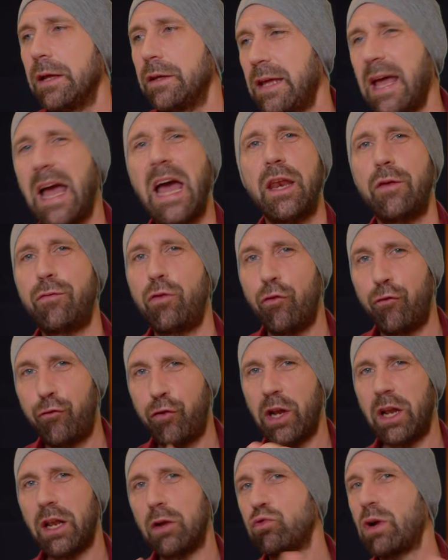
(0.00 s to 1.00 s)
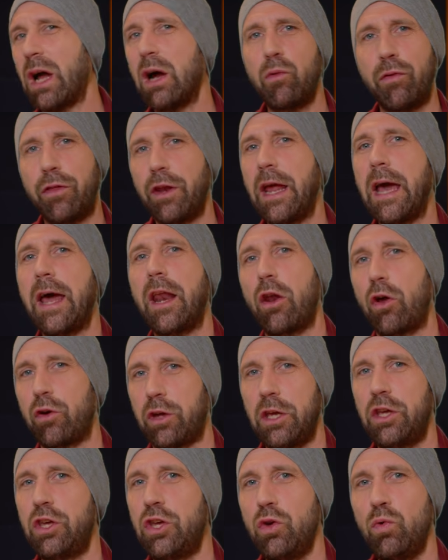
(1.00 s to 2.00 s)
yeah, and if you fiddle around with an analog
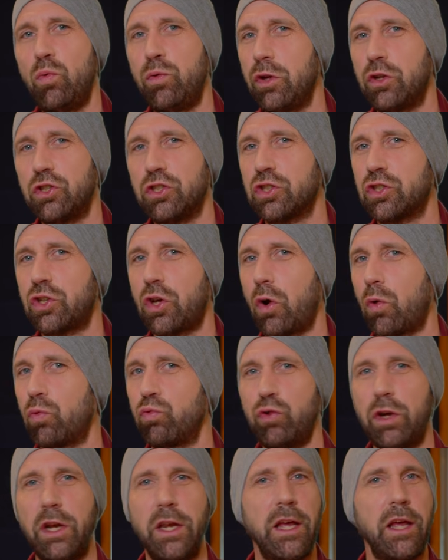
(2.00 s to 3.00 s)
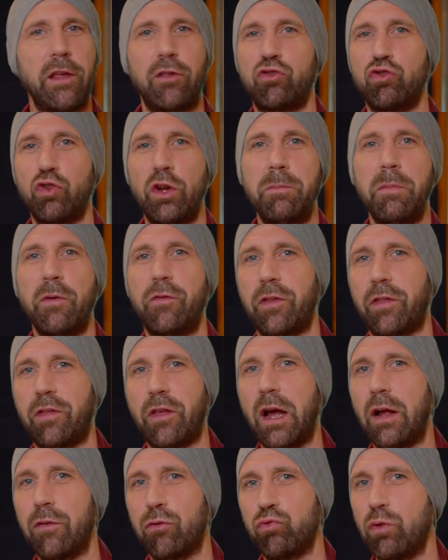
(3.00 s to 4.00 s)
EQ, you just go really extreme. If it
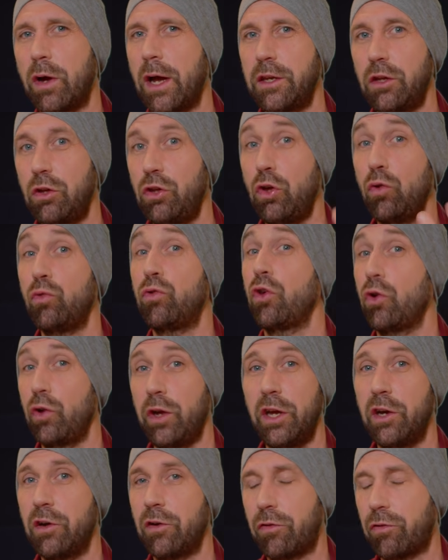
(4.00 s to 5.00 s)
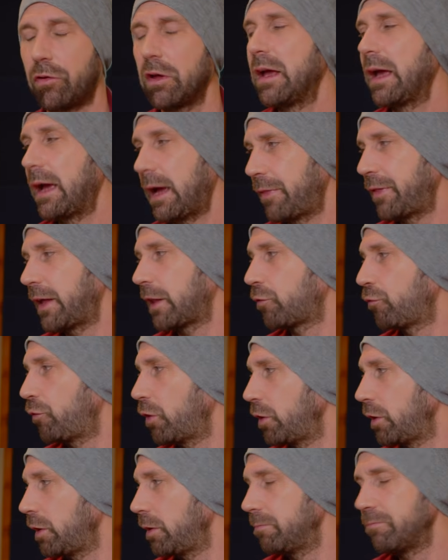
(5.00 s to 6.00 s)
sounds right, you use your ears, and that's
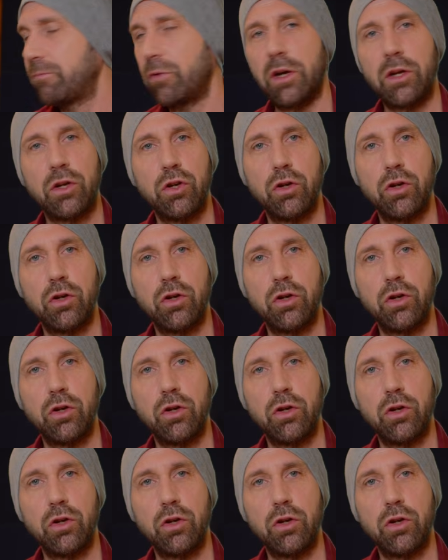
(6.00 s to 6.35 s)
very, very